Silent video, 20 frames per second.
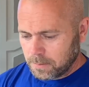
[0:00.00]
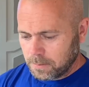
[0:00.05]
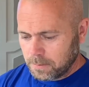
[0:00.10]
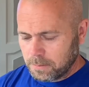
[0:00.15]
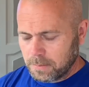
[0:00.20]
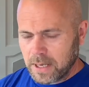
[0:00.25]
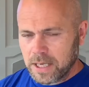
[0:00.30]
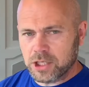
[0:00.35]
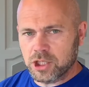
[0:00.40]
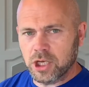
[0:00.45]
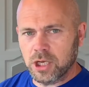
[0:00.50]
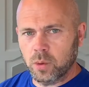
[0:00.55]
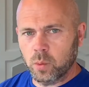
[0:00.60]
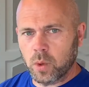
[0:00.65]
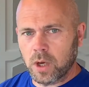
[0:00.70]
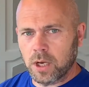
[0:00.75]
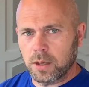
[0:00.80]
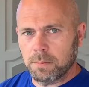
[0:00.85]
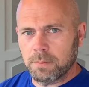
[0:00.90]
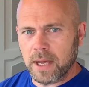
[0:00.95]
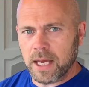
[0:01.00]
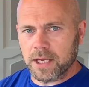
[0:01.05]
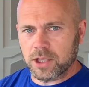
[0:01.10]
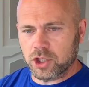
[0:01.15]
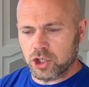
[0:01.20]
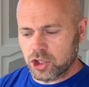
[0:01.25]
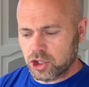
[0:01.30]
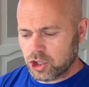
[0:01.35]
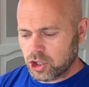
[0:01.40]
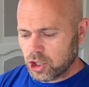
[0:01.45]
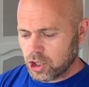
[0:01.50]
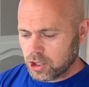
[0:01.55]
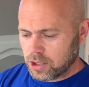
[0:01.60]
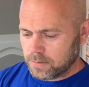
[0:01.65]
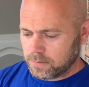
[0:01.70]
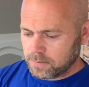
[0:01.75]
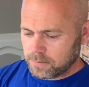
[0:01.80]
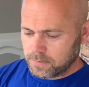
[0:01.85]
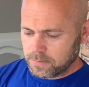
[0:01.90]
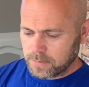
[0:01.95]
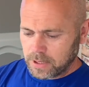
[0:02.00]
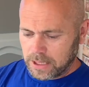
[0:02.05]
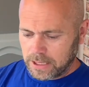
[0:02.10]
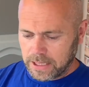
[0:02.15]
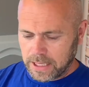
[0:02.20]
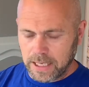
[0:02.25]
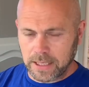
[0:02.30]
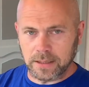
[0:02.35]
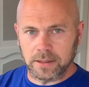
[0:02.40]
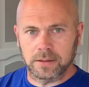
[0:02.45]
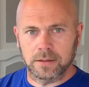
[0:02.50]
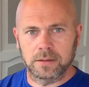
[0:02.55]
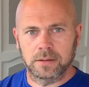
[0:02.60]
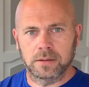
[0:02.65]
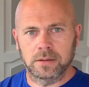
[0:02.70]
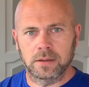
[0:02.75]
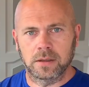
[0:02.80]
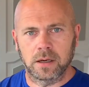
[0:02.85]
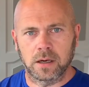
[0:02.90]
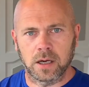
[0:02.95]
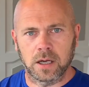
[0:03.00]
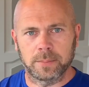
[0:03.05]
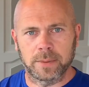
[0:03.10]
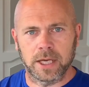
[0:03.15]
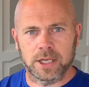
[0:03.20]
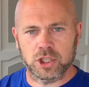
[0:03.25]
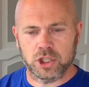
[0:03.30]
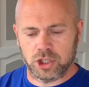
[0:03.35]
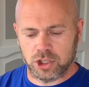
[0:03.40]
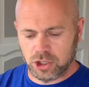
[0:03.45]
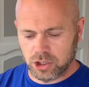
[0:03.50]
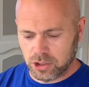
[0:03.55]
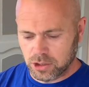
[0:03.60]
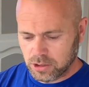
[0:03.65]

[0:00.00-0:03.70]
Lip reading: Magic One Mesh. Again, hi Mesh.